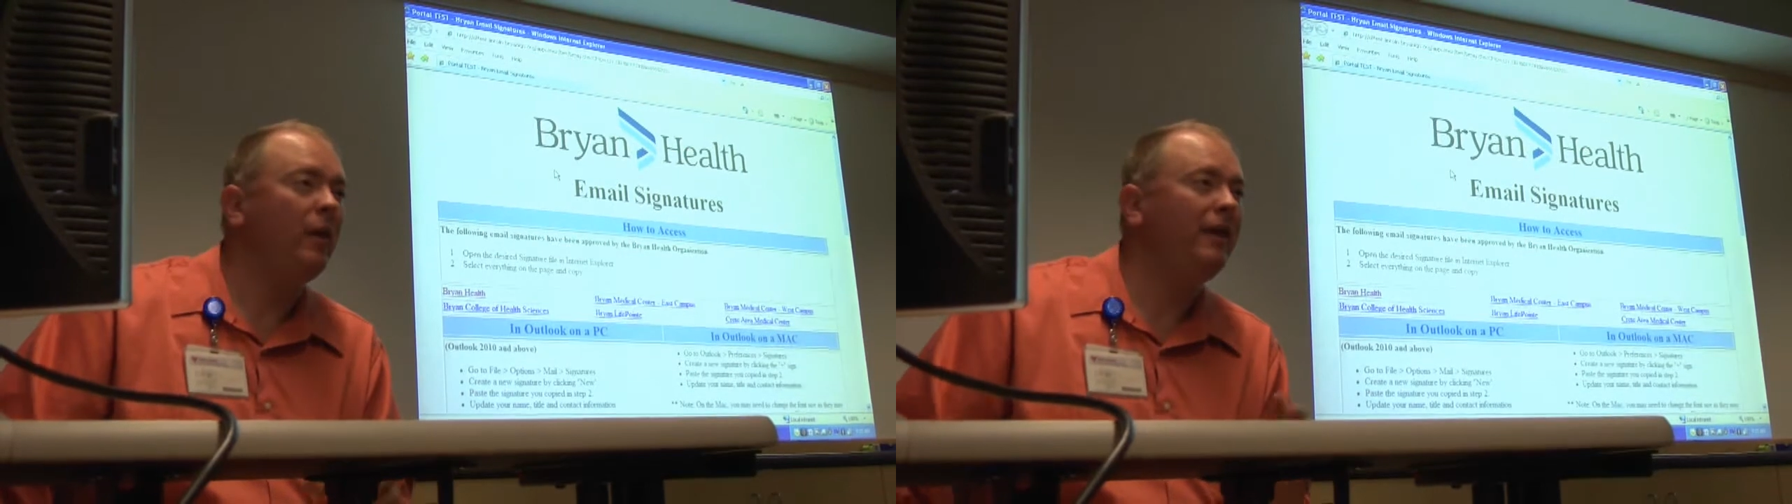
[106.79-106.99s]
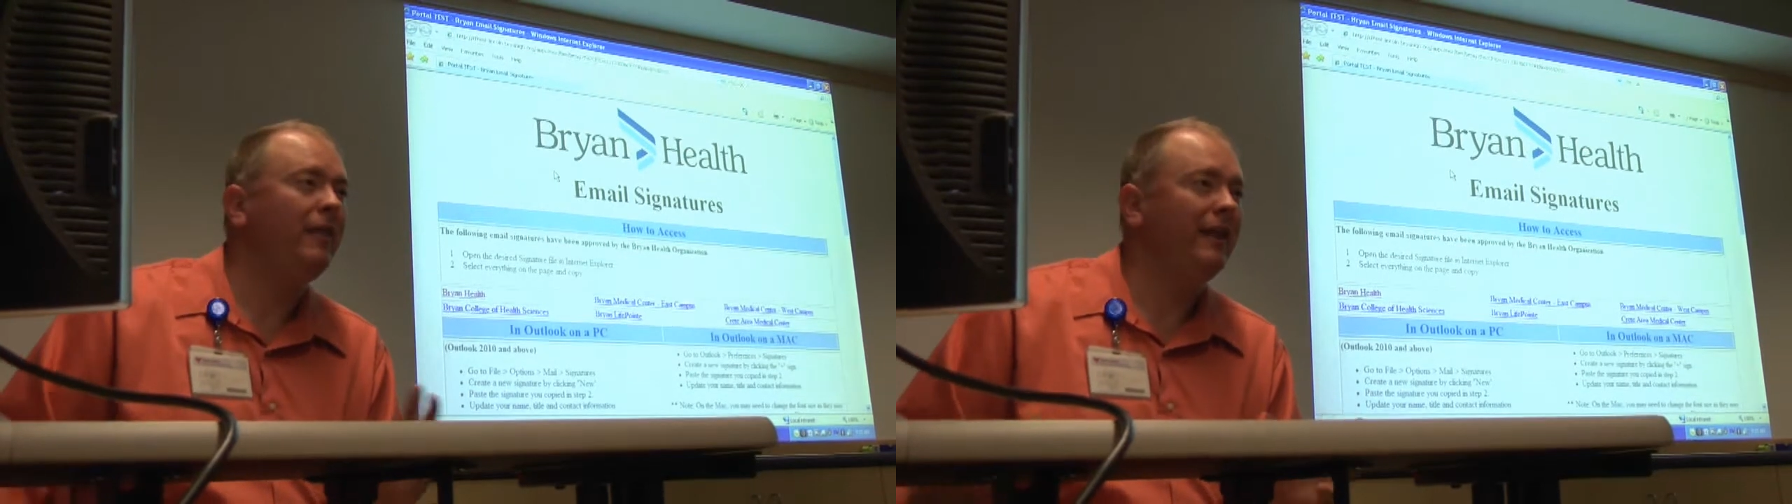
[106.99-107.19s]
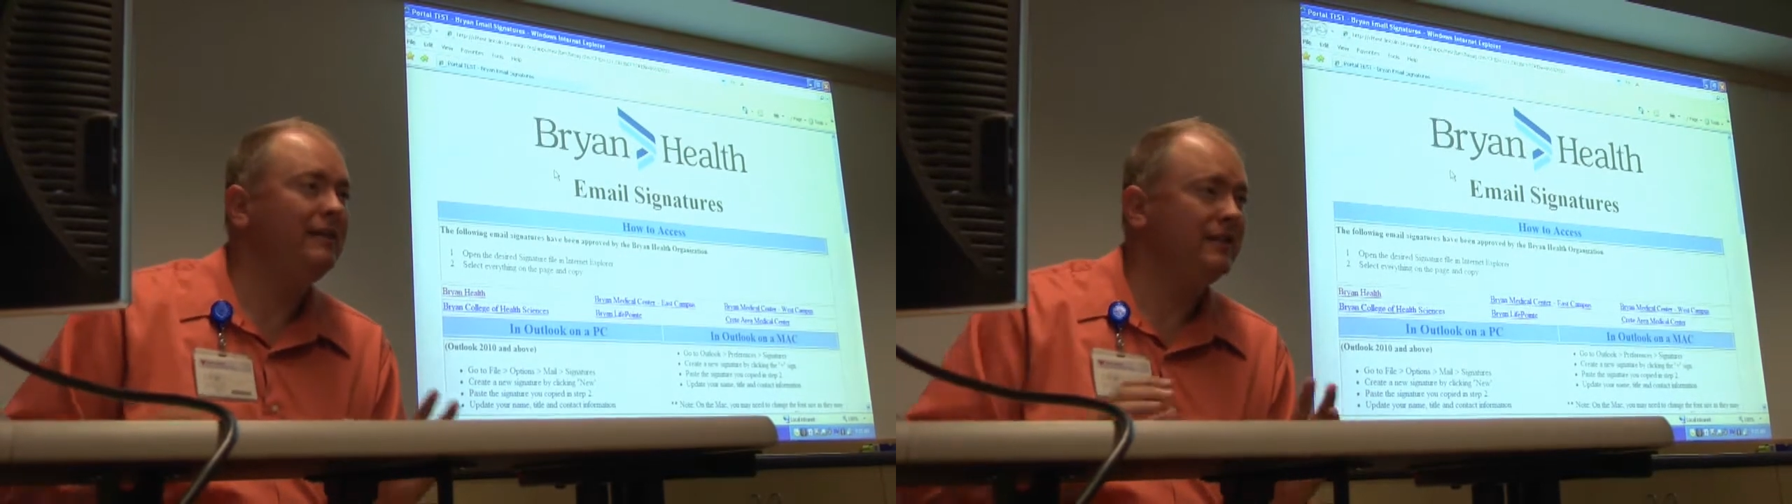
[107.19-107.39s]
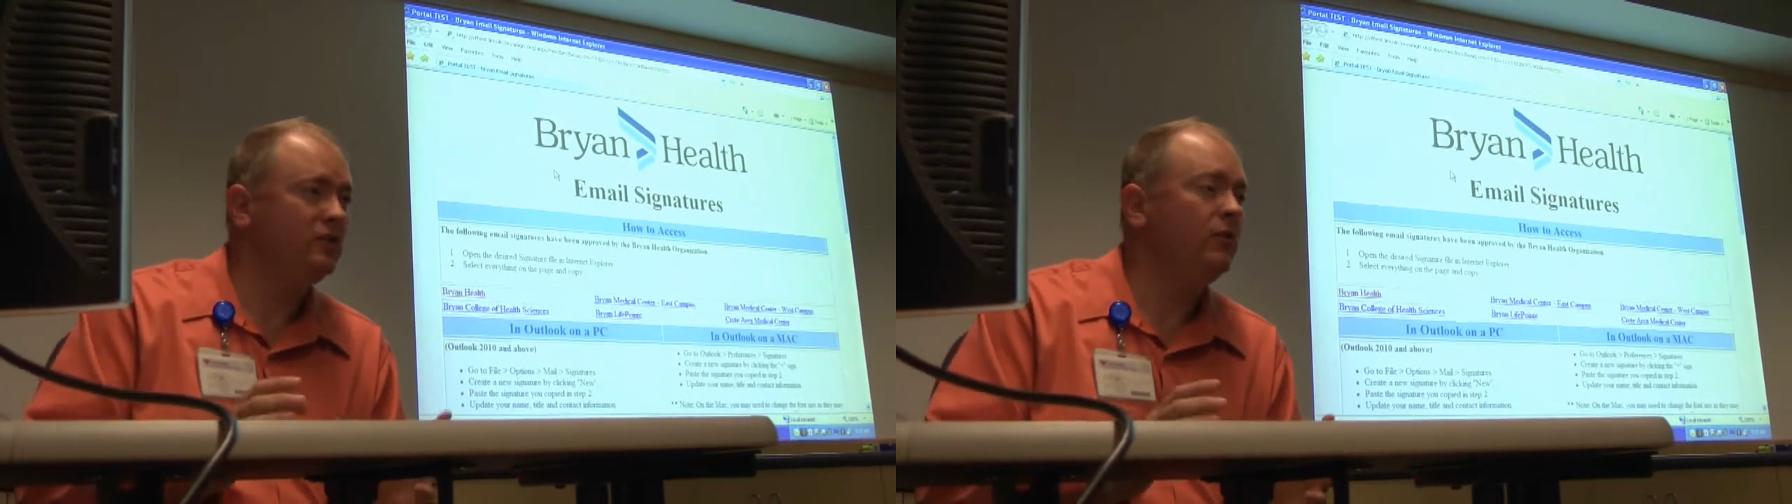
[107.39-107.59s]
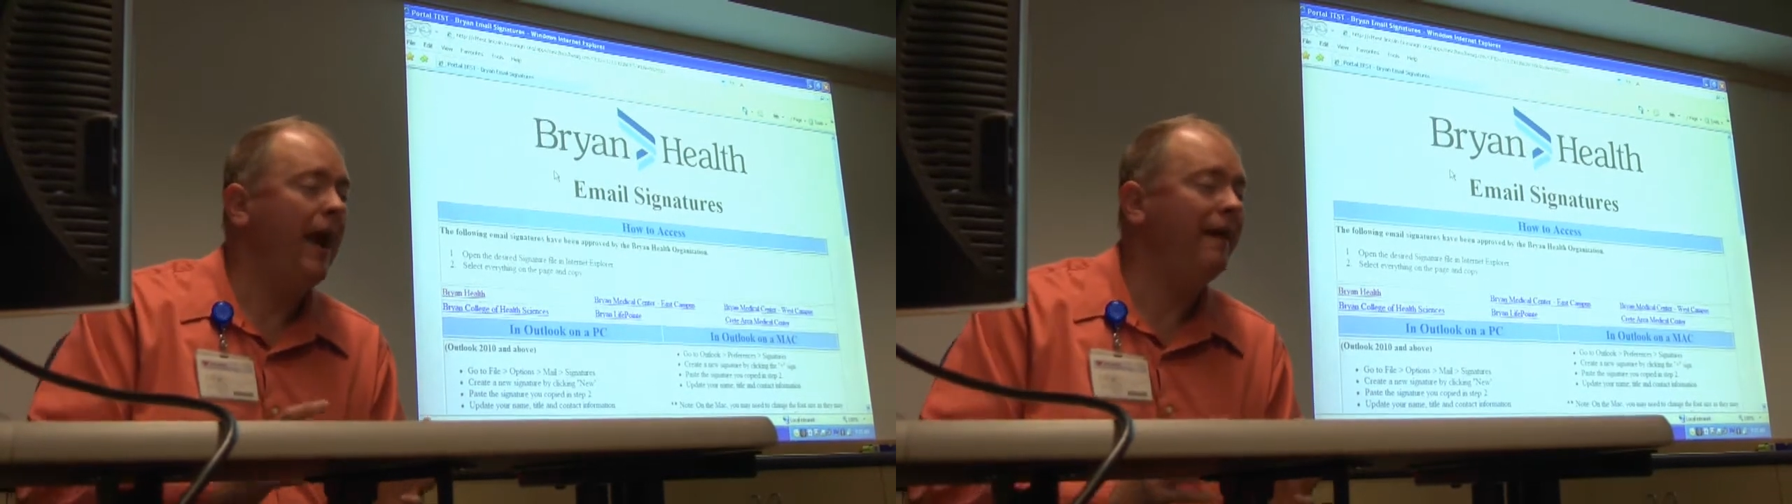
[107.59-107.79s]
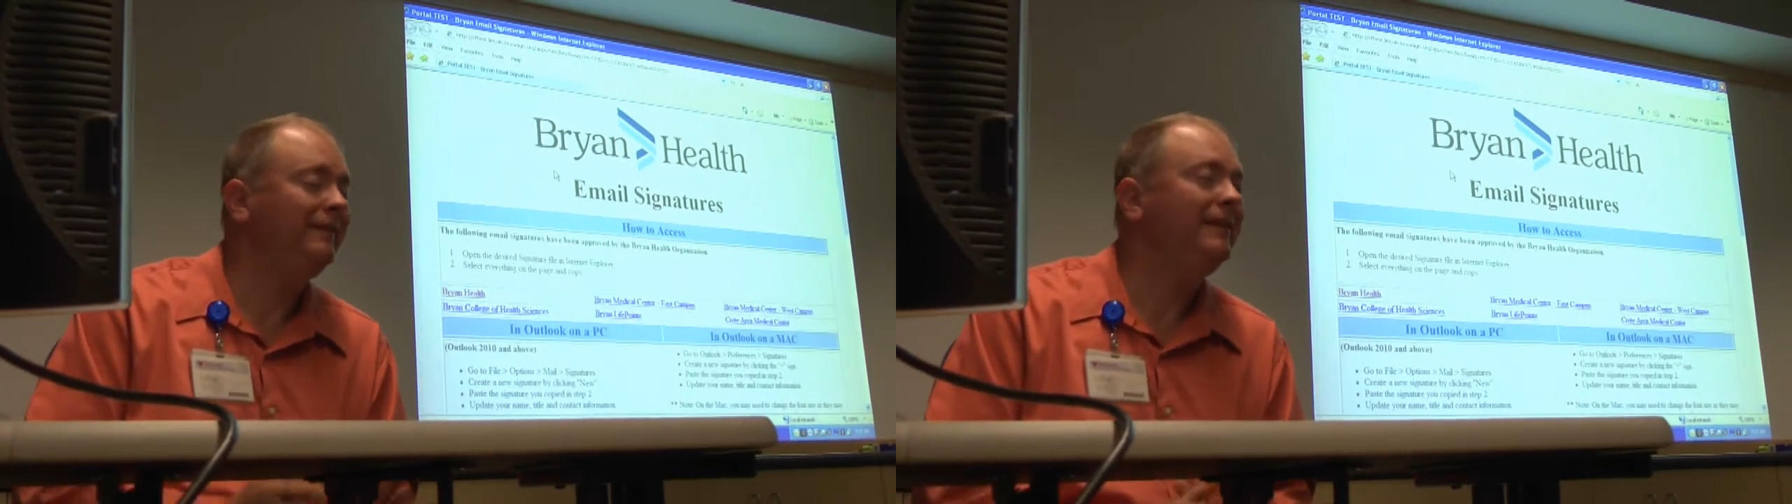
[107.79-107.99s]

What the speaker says: one of the things that you have